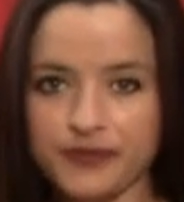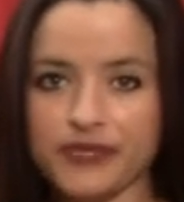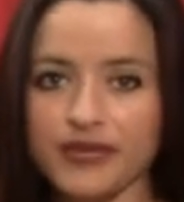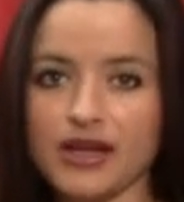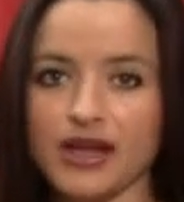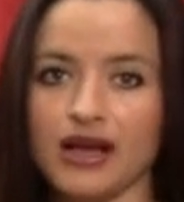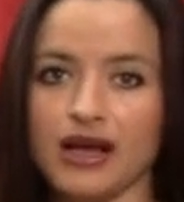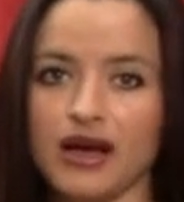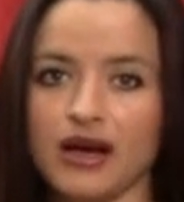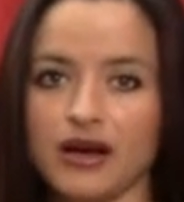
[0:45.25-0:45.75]

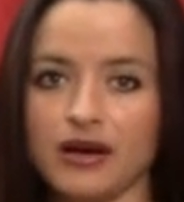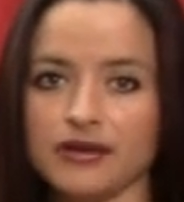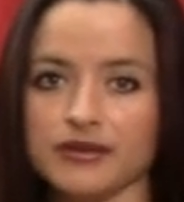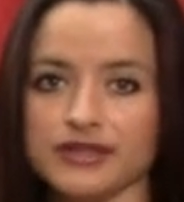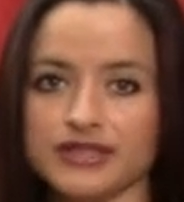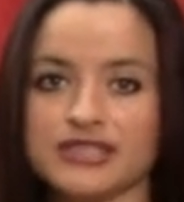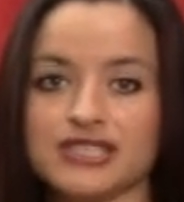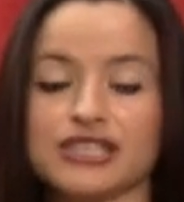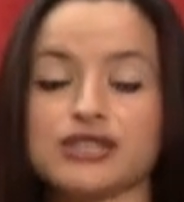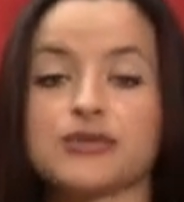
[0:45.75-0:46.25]

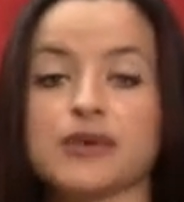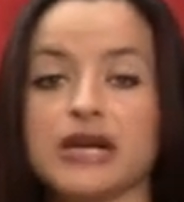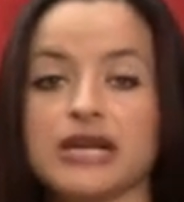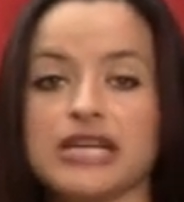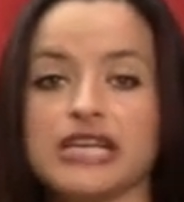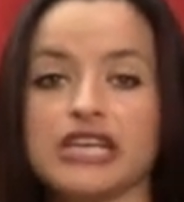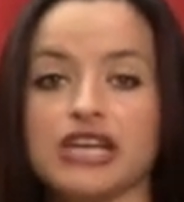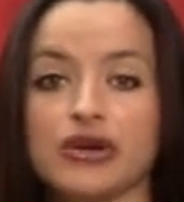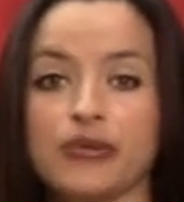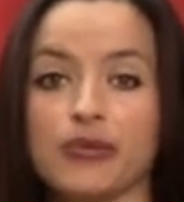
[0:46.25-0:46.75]
the
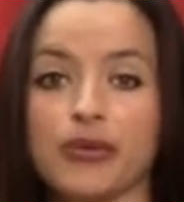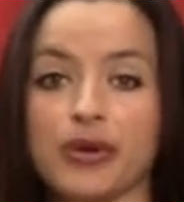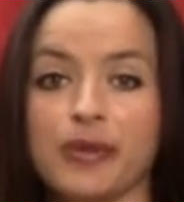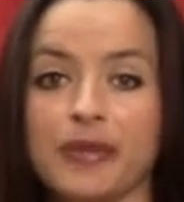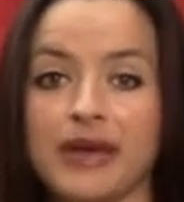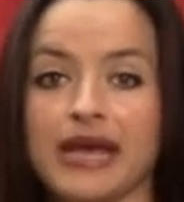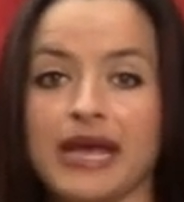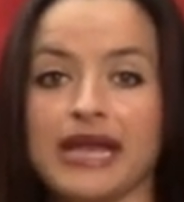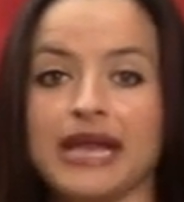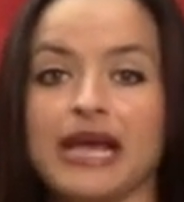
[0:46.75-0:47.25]
sexuality of
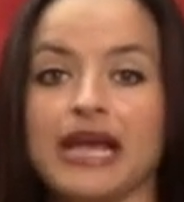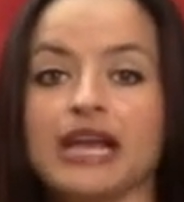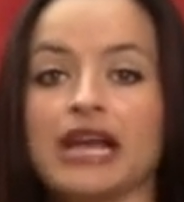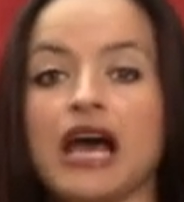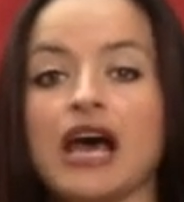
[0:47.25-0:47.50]
women and